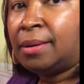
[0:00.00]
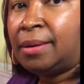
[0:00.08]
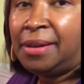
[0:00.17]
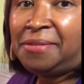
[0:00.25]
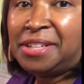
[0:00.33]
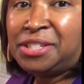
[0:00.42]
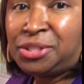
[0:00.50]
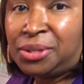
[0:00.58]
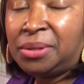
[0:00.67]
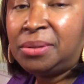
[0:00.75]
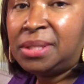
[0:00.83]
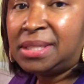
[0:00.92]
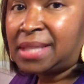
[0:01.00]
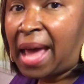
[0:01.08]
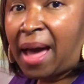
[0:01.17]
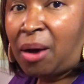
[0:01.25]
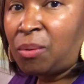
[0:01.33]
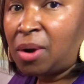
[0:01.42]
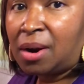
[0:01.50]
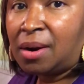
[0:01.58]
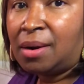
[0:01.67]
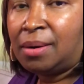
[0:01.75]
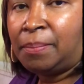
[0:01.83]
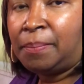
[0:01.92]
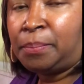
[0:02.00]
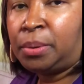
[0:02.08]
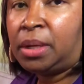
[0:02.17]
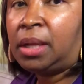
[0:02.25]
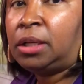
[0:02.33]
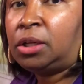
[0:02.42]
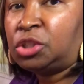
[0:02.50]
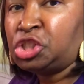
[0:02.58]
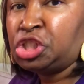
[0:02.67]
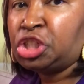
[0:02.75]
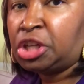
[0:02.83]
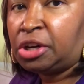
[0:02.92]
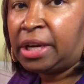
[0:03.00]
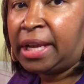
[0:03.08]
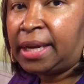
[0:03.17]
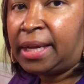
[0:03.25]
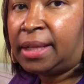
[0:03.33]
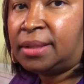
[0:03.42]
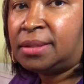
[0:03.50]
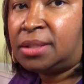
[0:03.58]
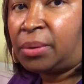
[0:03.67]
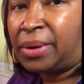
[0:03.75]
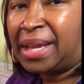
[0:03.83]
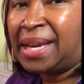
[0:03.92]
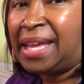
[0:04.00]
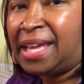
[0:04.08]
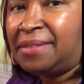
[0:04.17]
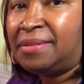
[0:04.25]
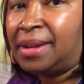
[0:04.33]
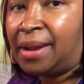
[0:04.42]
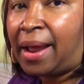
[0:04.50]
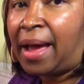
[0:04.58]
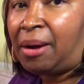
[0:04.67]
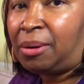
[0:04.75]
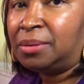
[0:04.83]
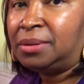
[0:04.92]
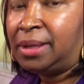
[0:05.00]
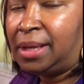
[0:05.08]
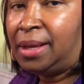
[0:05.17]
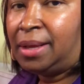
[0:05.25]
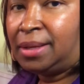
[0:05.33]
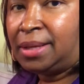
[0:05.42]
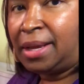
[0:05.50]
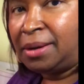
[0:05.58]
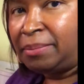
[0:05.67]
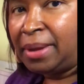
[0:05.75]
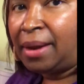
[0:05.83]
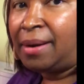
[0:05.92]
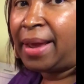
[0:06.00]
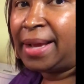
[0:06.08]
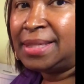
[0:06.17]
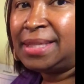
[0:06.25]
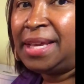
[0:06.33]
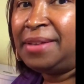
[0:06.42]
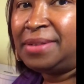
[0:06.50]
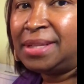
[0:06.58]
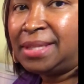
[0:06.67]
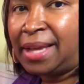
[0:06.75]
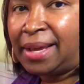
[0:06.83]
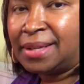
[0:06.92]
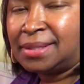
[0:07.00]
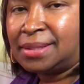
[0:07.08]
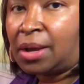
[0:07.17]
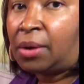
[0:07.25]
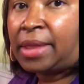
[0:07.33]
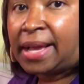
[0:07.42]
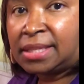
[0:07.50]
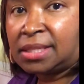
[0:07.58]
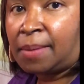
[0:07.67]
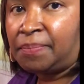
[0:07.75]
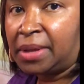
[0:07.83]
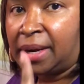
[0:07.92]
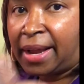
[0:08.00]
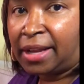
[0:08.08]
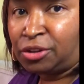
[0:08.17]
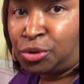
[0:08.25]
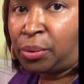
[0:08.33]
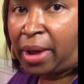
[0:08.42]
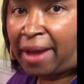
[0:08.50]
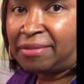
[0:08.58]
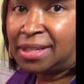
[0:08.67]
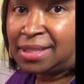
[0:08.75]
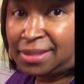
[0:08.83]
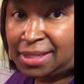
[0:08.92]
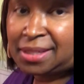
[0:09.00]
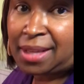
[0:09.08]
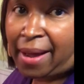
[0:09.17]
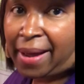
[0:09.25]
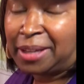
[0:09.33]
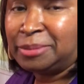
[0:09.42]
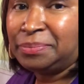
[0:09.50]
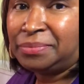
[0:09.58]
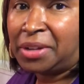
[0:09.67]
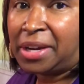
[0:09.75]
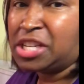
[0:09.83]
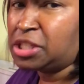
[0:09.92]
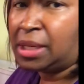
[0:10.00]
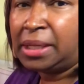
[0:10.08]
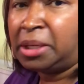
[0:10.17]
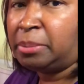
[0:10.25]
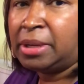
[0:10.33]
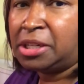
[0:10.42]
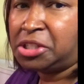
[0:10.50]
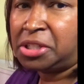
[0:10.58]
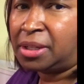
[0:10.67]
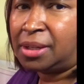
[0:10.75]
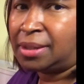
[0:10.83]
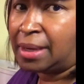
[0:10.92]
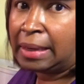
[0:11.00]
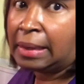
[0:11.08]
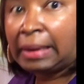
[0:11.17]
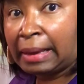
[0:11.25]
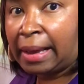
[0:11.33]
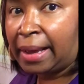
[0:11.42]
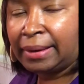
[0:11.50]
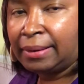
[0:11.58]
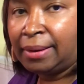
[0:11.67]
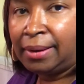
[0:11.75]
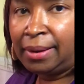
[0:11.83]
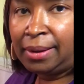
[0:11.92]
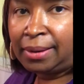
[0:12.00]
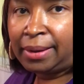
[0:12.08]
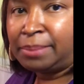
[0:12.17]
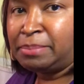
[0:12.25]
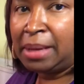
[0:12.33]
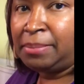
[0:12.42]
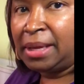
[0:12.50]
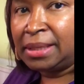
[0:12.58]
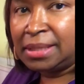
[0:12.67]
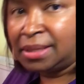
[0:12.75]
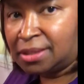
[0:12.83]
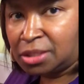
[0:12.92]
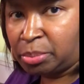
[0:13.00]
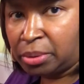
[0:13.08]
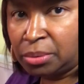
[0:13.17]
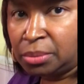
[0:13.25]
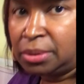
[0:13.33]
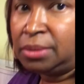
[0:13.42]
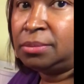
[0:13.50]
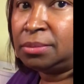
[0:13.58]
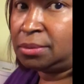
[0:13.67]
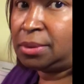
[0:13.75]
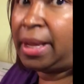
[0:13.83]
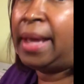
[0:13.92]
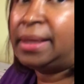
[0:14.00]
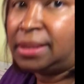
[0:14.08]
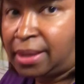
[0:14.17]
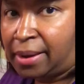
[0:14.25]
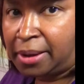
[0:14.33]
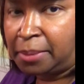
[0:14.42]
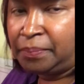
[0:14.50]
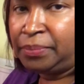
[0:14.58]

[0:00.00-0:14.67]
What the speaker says: If it's too sour, put a little sugar in it so it can even it out and it'll be a nice even taste. So that's something that you will have to decide. Just a little bit of sugar, not a lot, like maybe a teaspoon at a time,